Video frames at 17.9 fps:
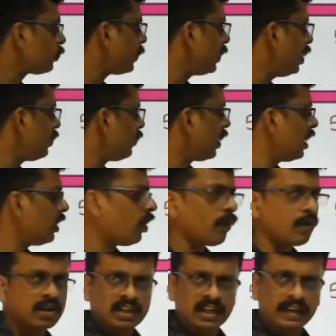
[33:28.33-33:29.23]
speed while
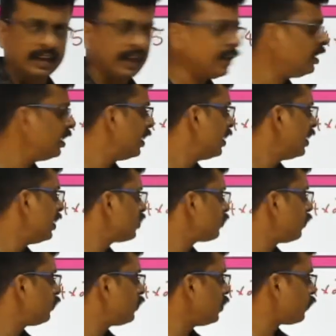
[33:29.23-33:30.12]
overtaking is
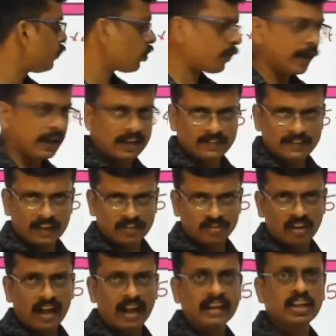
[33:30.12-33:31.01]
54 minus x,
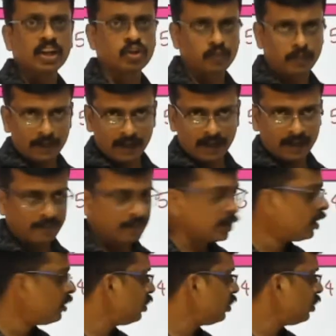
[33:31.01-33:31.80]
the higher speed.